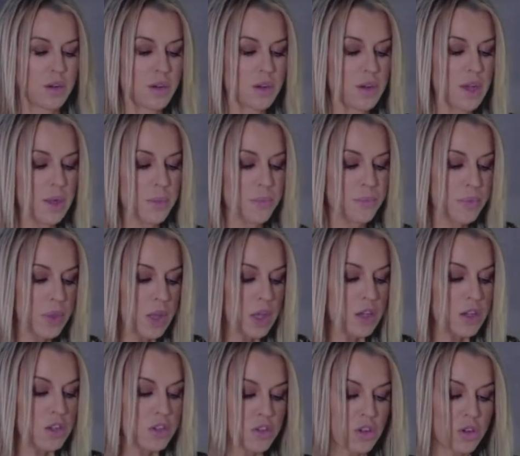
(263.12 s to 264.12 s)
Okay,
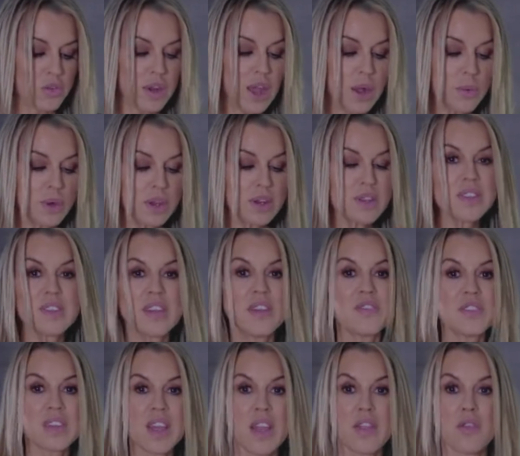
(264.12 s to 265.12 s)
so now we're going to
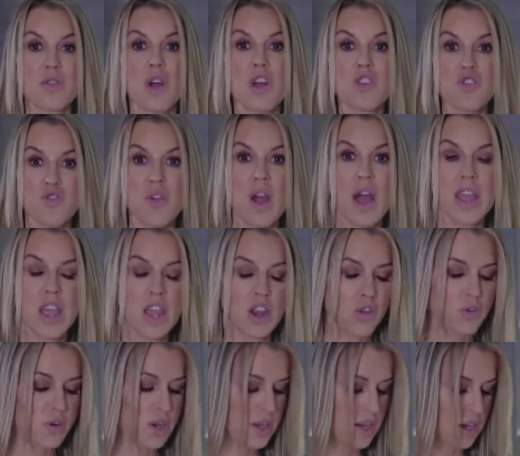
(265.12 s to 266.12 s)
sift together our dry
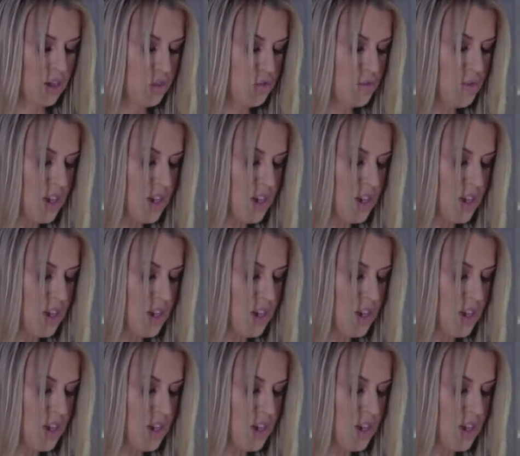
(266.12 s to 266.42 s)
ingredients